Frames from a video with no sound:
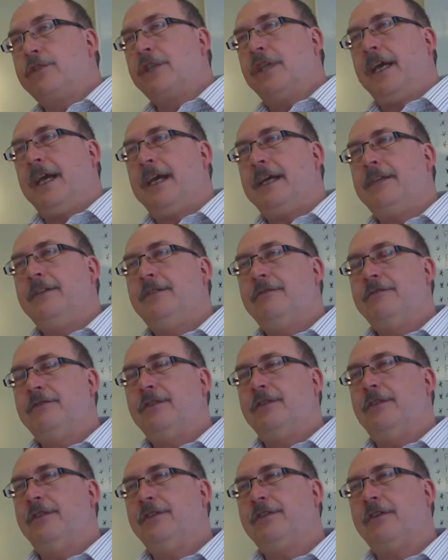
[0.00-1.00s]
CAD
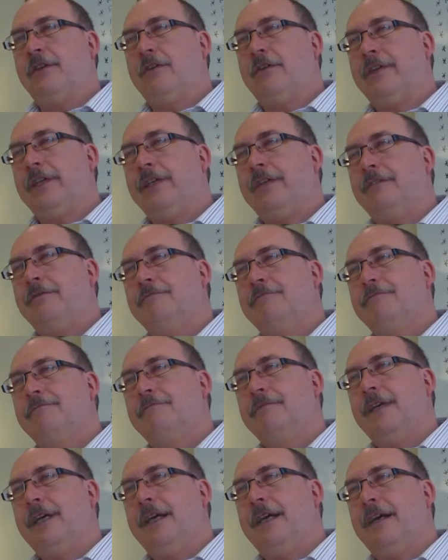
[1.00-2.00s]
to design
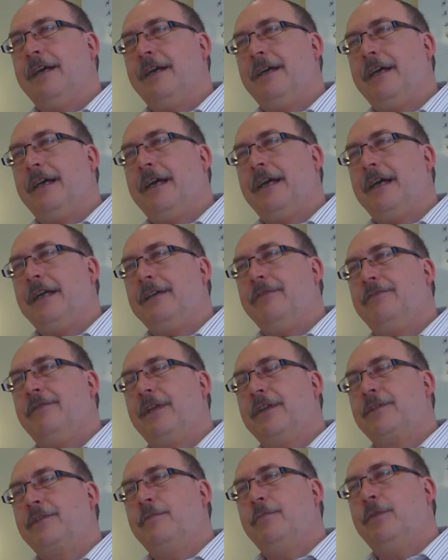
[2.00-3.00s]
a
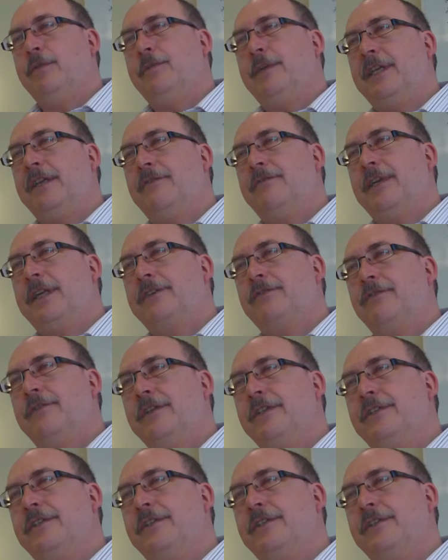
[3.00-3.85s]
flexible manufacturing